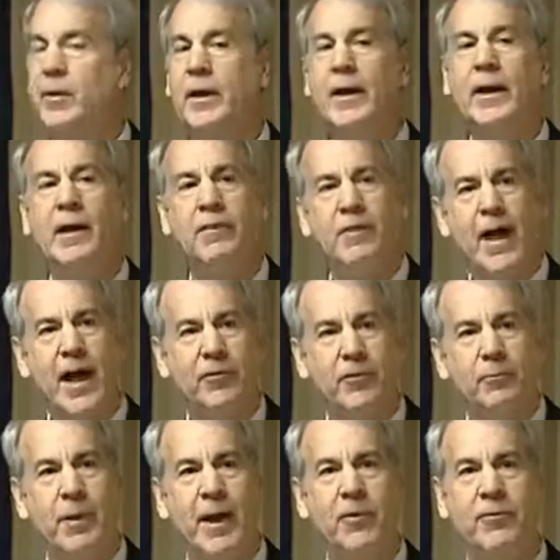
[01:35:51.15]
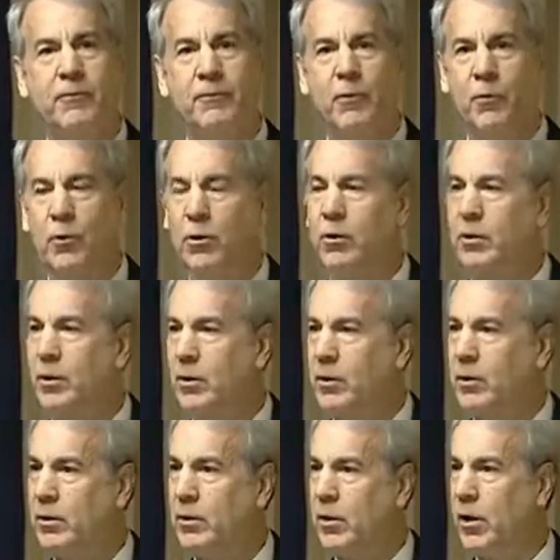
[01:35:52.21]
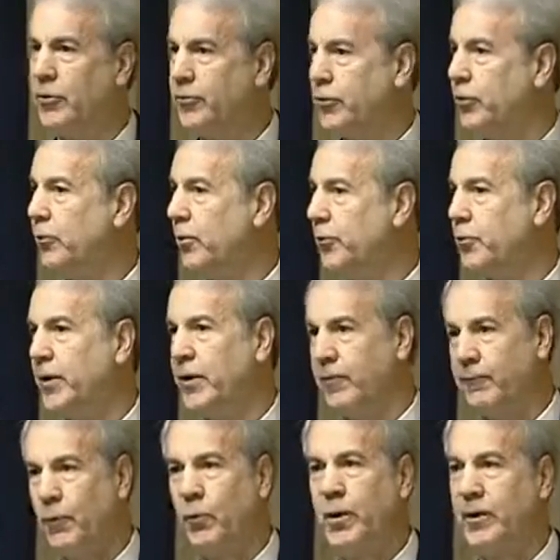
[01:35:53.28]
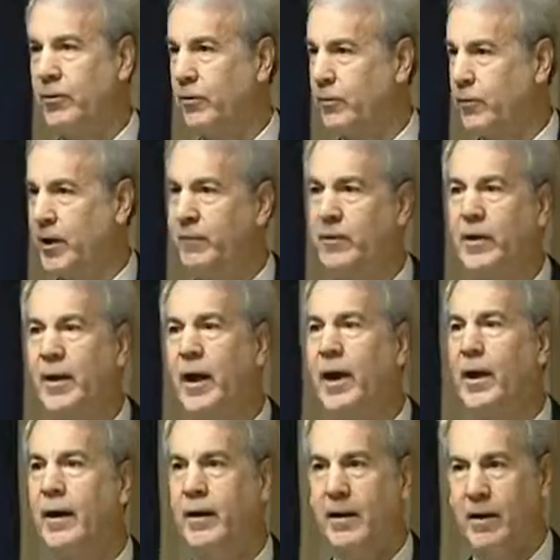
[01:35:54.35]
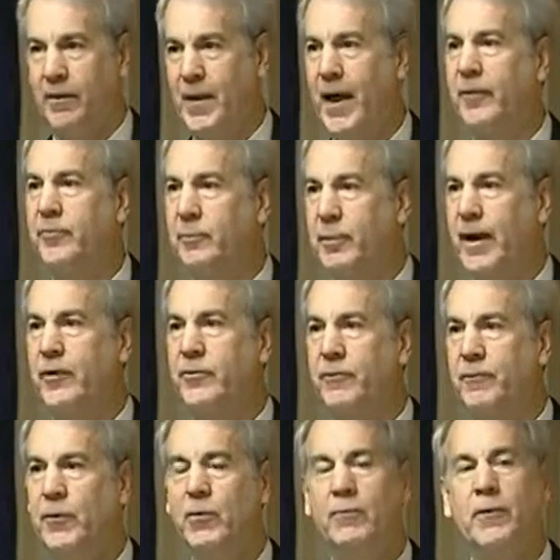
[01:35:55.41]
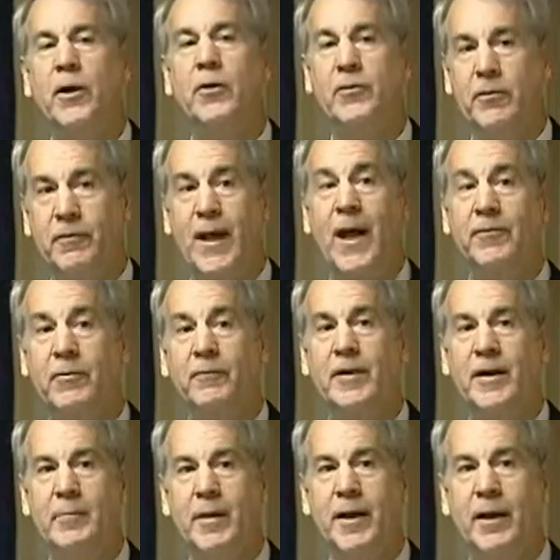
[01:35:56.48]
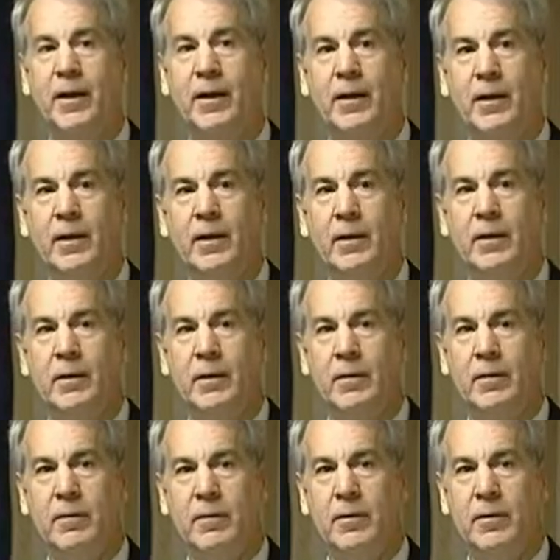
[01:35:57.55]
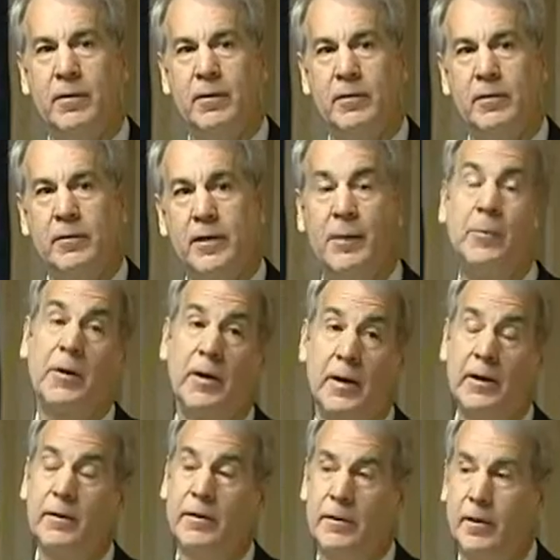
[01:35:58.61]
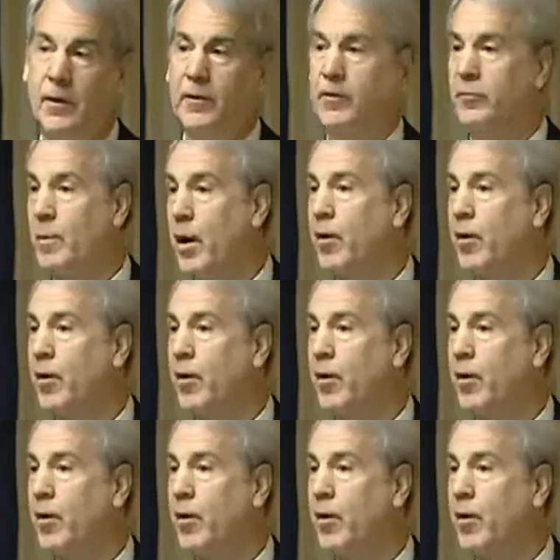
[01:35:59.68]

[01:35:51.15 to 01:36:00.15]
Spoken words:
1,000 pounds of fuel on 2 or 3 or 4 engines, whatever you got, 1,000 pounds of fuel flow is 1,000 feet a minute. Typically, on the smaller